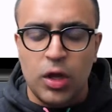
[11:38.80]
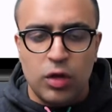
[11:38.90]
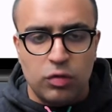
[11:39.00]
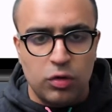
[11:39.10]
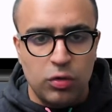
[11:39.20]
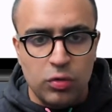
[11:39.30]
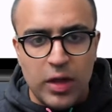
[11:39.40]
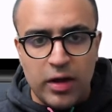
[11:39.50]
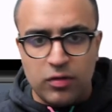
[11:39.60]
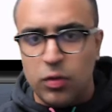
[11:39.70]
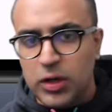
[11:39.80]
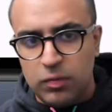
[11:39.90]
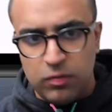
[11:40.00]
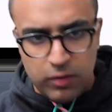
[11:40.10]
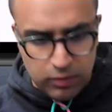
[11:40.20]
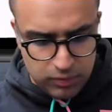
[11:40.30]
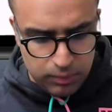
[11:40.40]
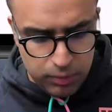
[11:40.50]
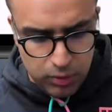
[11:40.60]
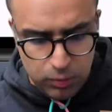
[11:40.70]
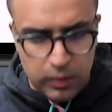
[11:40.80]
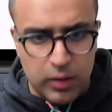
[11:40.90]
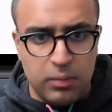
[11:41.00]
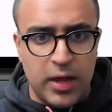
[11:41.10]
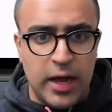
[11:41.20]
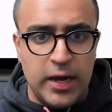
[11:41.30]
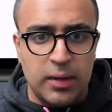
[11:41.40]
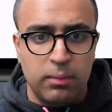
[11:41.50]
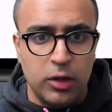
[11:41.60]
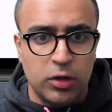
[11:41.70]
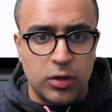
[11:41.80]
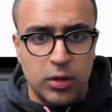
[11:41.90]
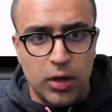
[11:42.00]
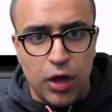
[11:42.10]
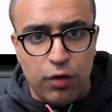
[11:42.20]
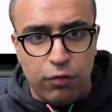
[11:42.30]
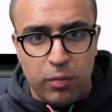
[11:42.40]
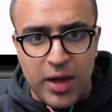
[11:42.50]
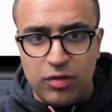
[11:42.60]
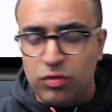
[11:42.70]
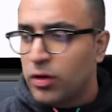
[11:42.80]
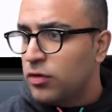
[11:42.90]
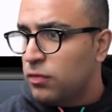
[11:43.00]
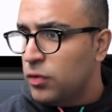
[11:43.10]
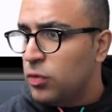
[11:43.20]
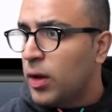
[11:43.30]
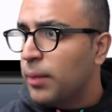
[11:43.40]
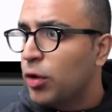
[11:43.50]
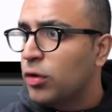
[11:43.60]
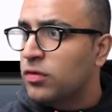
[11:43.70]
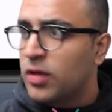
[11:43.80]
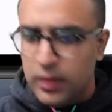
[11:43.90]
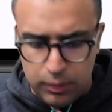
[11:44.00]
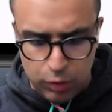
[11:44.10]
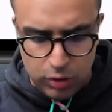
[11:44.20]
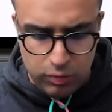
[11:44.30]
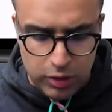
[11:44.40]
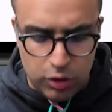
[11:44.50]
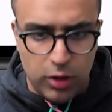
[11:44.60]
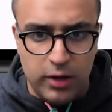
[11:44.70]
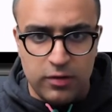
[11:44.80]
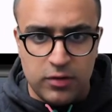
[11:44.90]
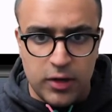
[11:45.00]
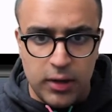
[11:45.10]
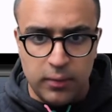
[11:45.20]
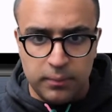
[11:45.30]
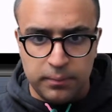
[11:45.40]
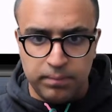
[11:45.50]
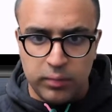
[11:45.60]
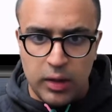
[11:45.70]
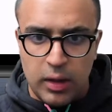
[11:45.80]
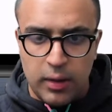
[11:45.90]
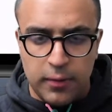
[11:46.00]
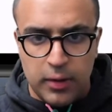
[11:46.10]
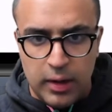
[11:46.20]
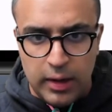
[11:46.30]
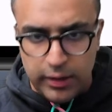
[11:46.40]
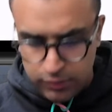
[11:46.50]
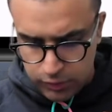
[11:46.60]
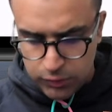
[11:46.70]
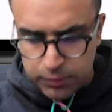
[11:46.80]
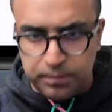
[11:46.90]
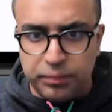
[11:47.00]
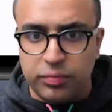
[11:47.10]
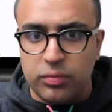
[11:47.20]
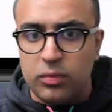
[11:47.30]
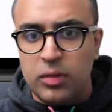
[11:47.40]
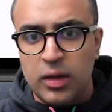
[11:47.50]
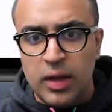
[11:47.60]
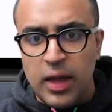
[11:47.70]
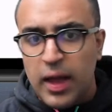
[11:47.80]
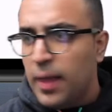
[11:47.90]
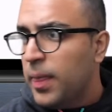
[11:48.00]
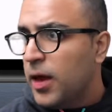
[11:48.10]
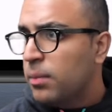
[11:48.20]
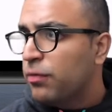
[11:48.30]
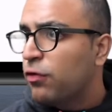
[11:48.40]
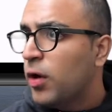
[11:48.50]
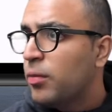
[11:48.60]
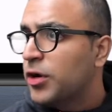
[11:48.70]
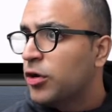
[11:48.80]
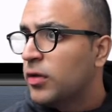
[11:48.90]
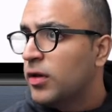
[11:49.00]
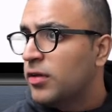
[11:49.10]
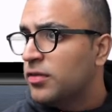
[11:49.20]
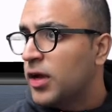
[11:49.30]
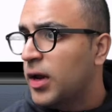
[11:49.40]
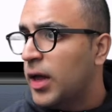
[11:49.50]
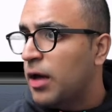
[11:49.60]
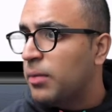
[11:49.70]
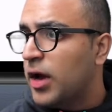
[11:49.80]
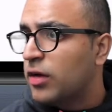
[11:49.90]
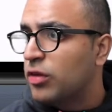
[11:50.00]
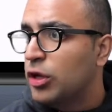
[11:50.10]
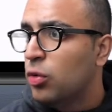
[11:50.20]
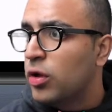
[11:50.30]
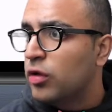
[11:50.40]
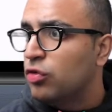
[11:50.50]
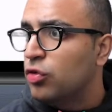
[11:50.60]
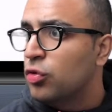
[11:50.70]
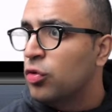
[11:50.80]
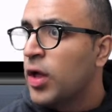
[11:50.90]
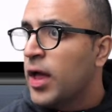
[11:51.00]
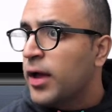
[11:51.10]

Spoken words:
So to do that, it's going to be very simple. Within my item builder for my actual list view, I'm going to say that I'm going to return a list tile like so. And then before I return the list tile, I'm actually going to